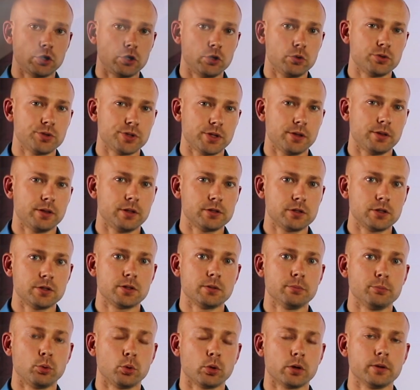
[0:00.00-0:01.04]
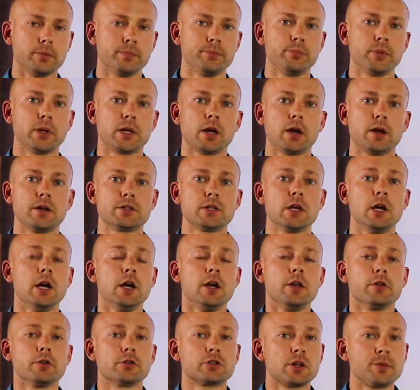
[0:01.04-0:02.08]
to use it, and this is important because
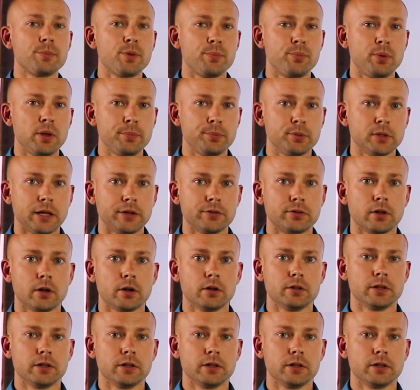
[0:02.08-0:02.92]
there's gonna be people out there,